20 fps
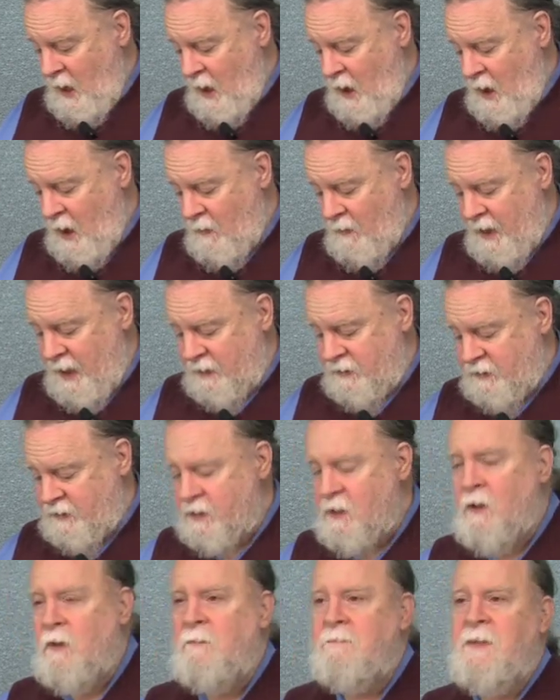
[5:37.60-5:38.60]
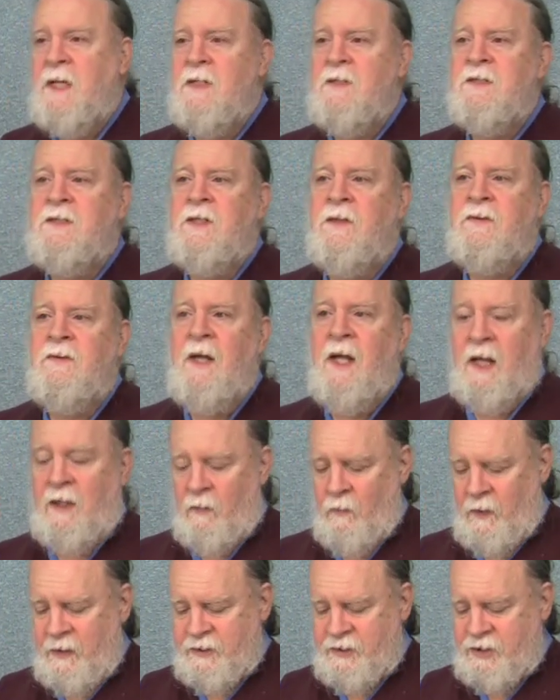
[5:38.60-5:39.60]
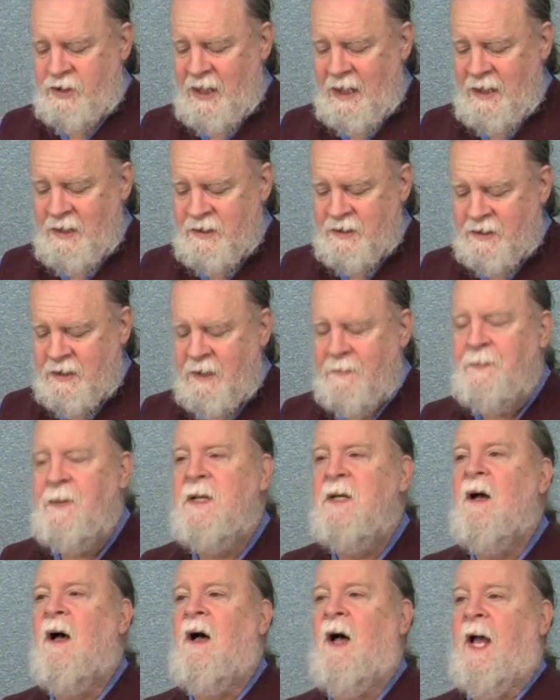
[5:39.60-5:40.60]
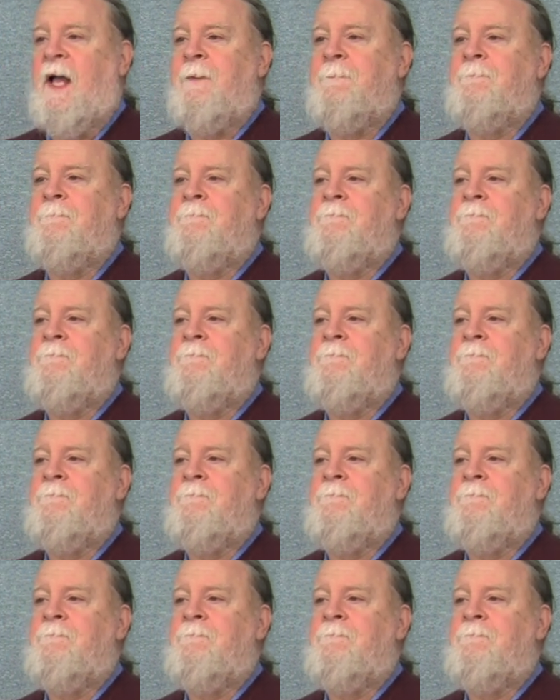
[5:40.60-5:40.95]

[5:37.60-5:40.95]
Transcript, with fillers: All right, so here's the thing. With chained CPI,